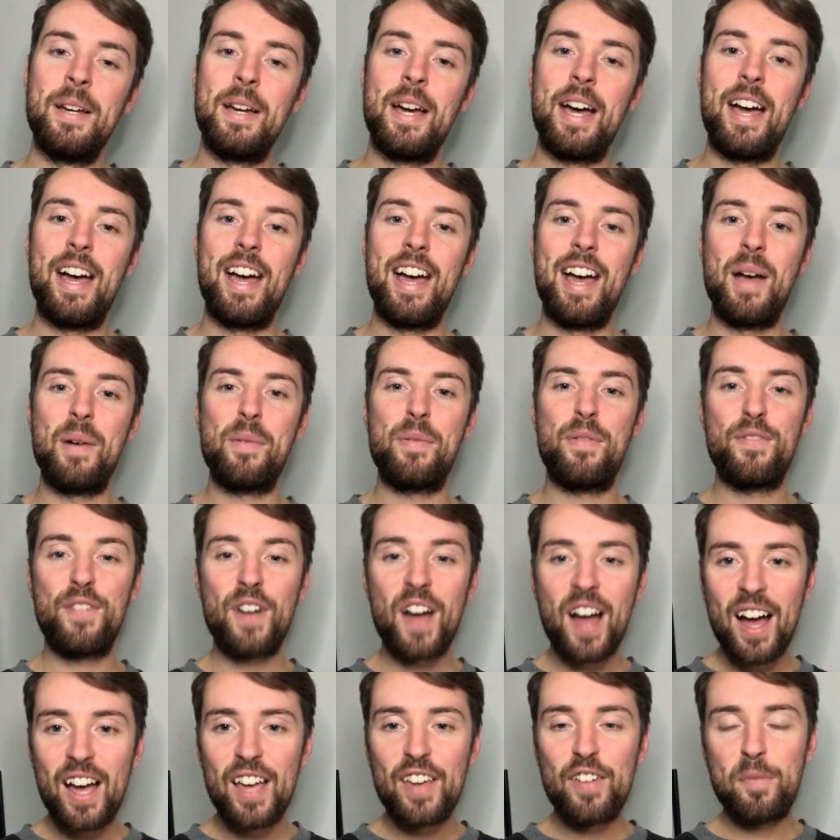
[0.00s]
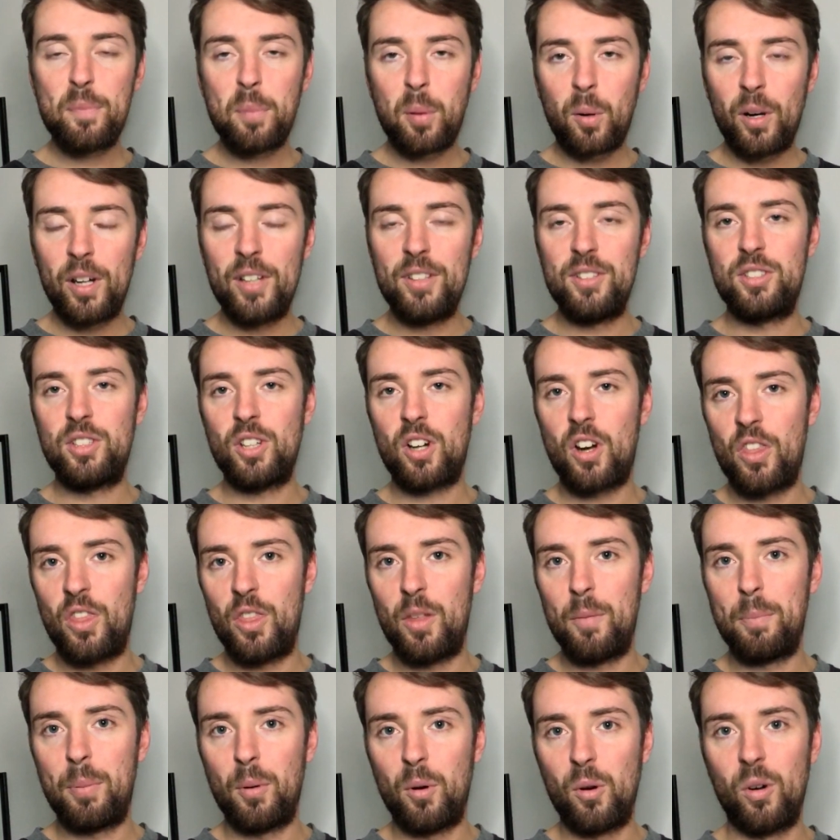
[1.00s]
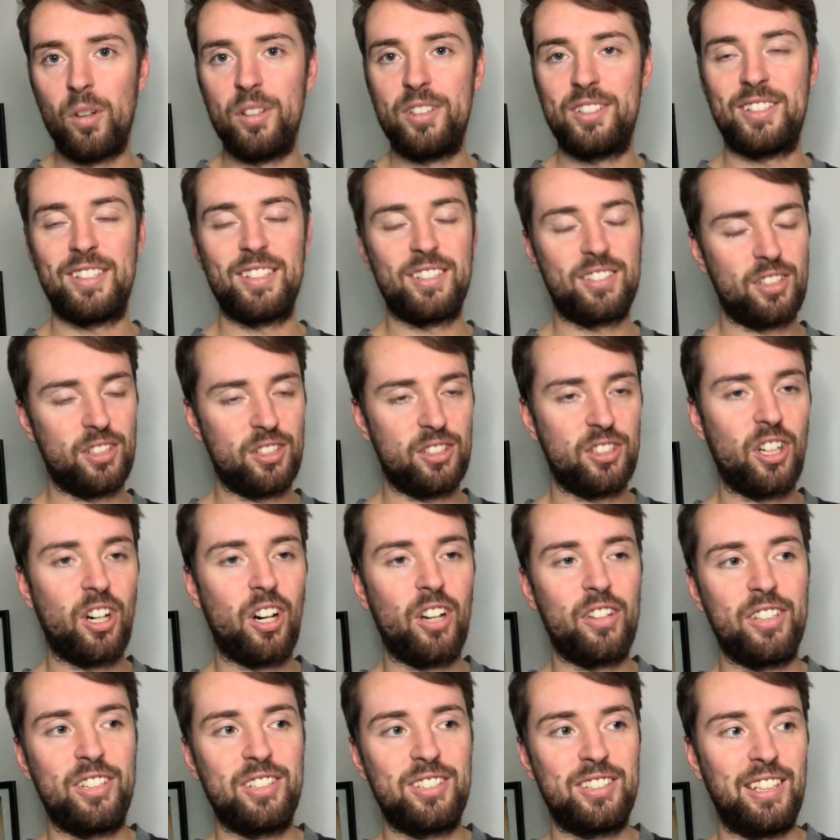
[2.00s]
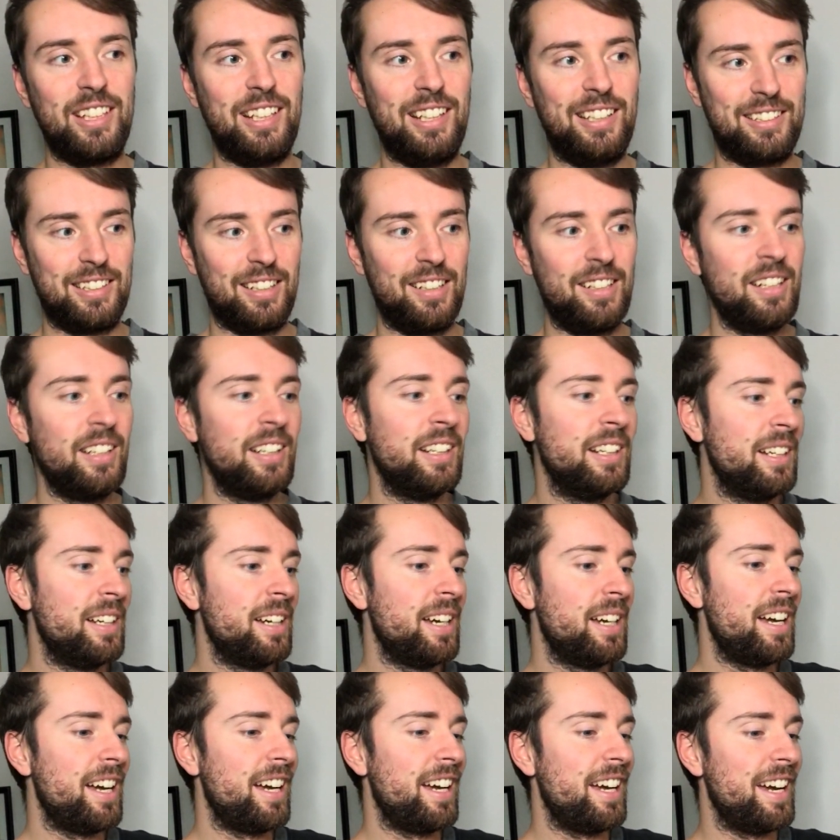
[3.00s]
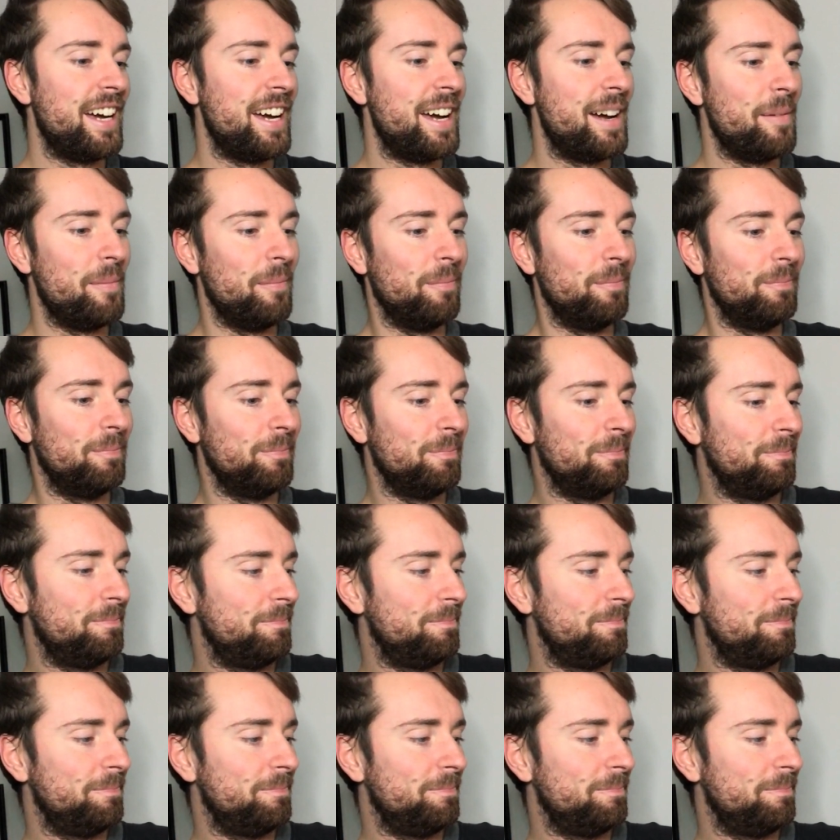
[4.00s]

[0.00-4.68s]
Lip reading: 5 points on the board since the start of the season. Brighton